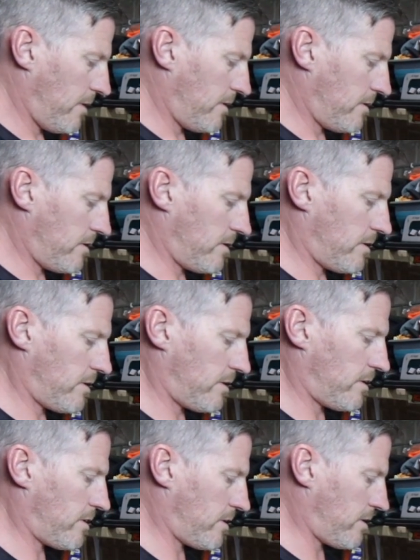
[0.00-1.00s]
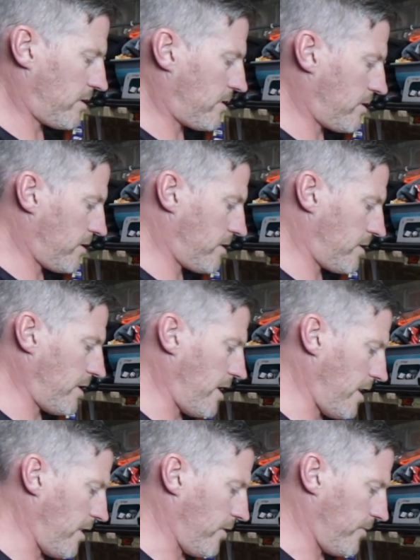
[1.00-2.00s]

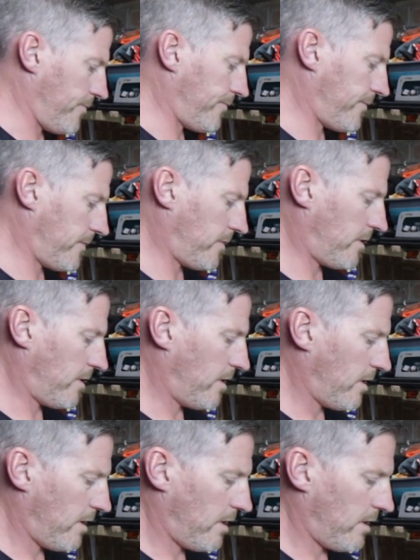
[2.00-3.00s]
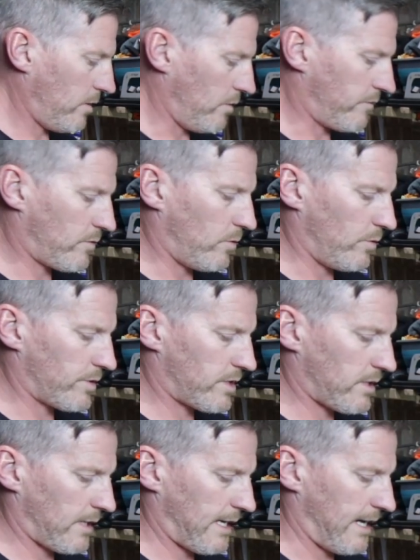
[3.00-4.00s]
So you of
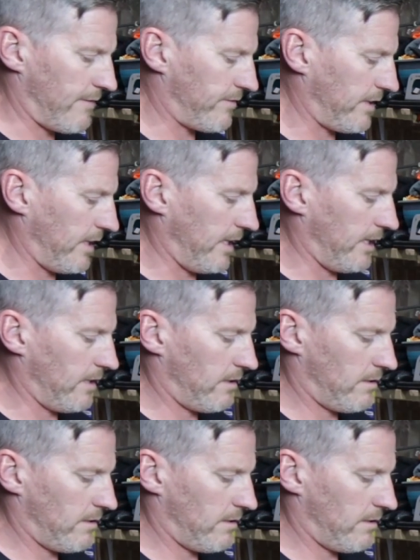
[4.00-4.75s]
course have the